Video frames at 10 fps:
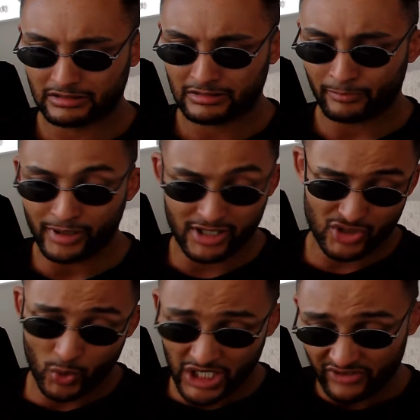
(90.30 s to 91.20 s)
Plus
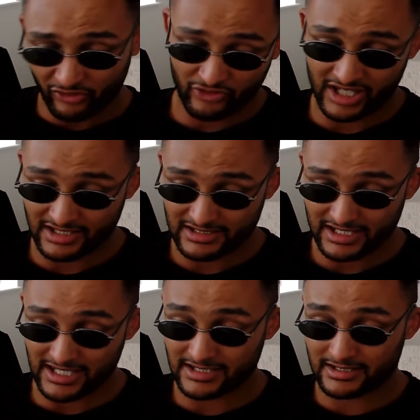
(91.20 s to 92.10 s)
all the other things.
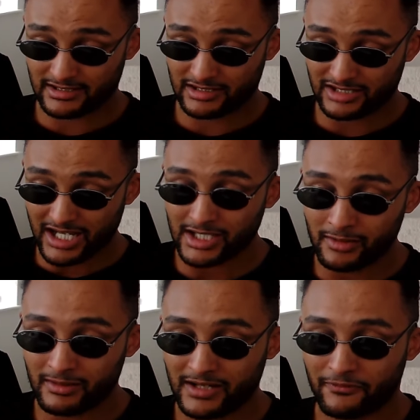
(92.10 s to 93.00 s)
It's
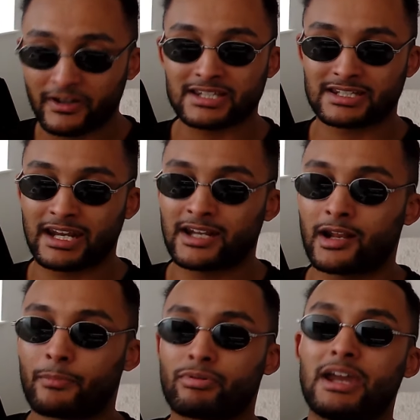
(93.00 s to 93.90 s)
genuinely fascinating.
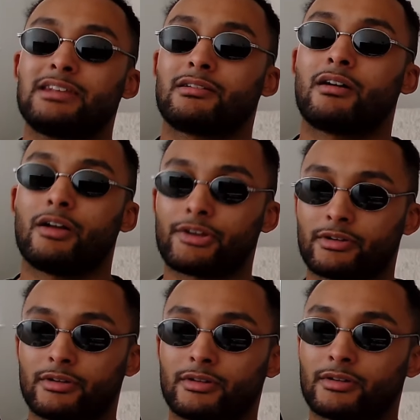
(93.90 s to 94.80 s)
I pray to God.
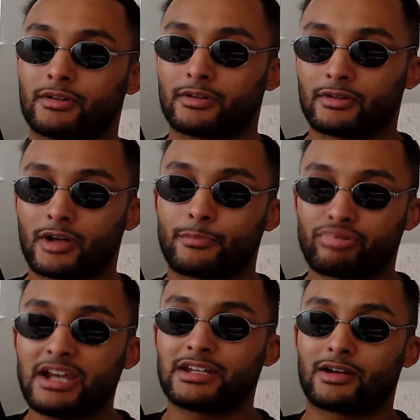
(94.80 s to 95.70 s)
I
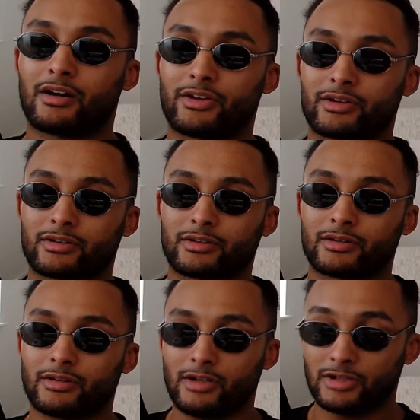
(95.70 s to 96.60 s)
pray to God
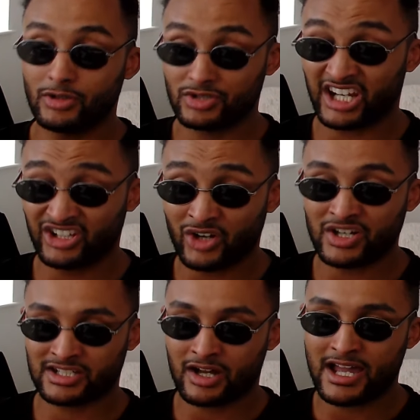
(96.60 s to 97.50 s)
that Usyk knocked
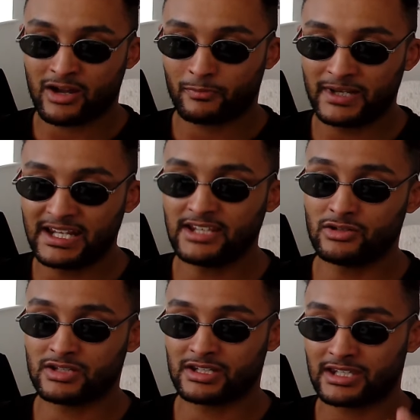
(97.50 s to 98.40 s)
this guy out. Please,
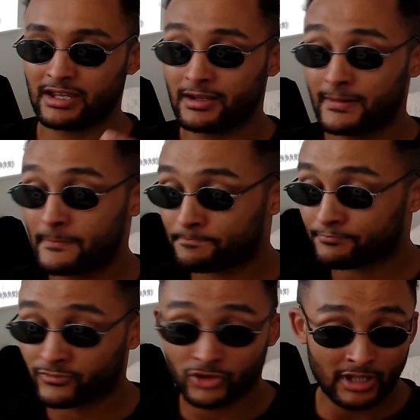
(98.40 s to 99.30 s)
Usyk, yeah?
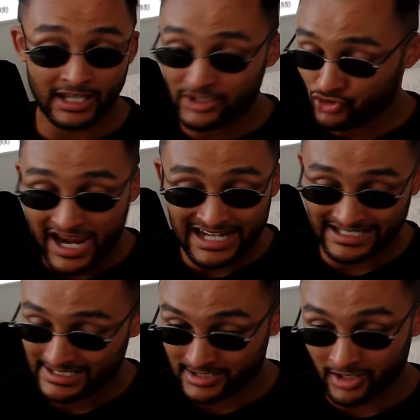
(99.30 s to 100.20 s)
In training
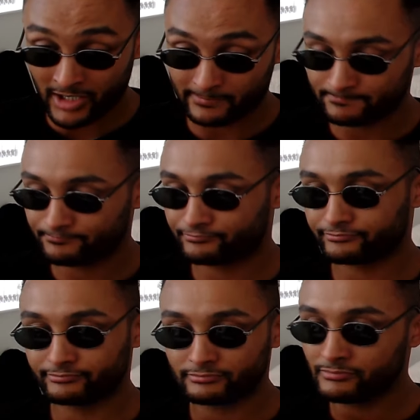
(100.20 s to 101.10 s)
this time,
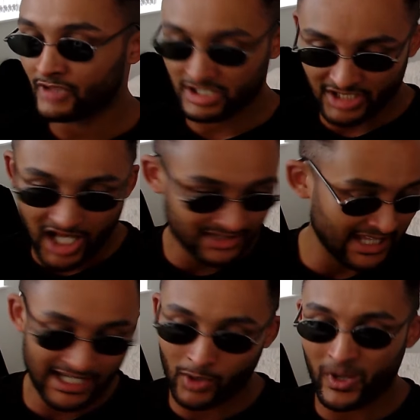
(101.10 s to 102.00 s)
start
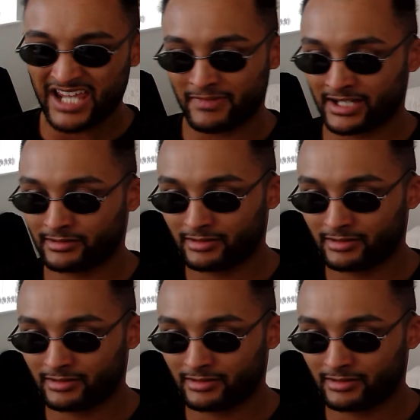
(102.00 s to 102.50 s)
digging away, man.